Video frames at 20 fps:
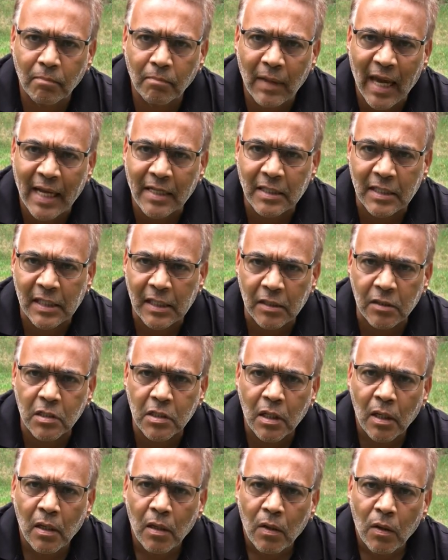entities.
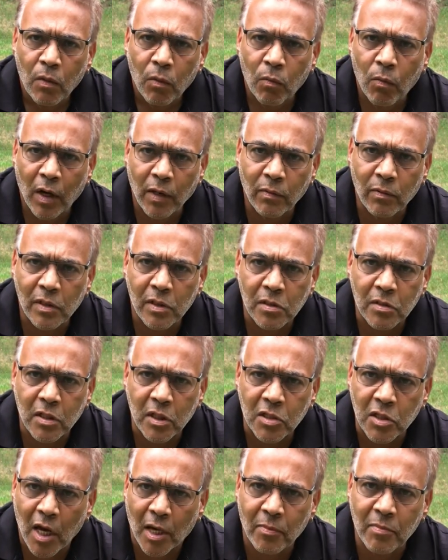One was
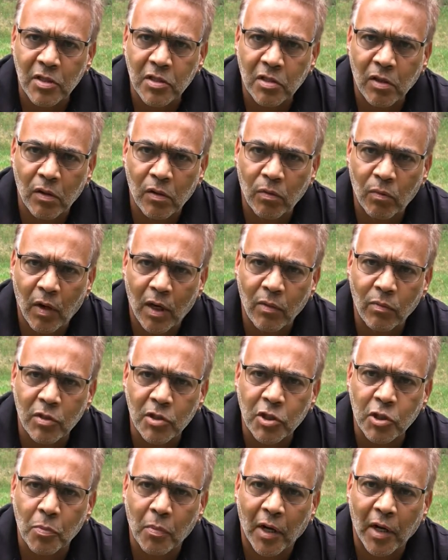Hassanamesit, one was
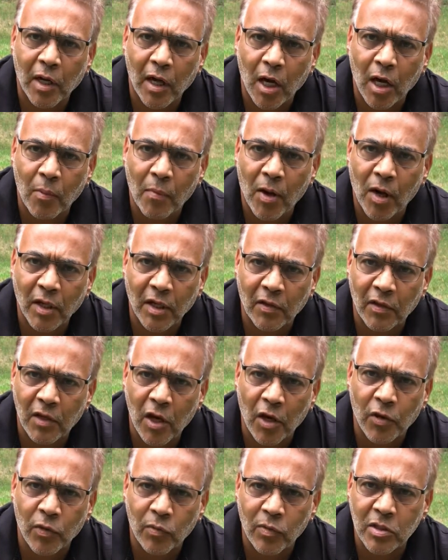Chibunagungumog, and the
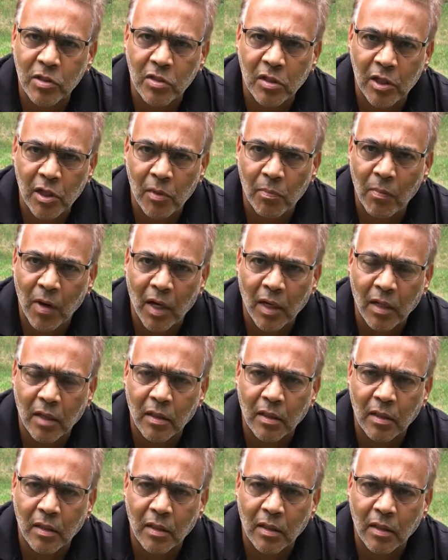other was the Nipmuc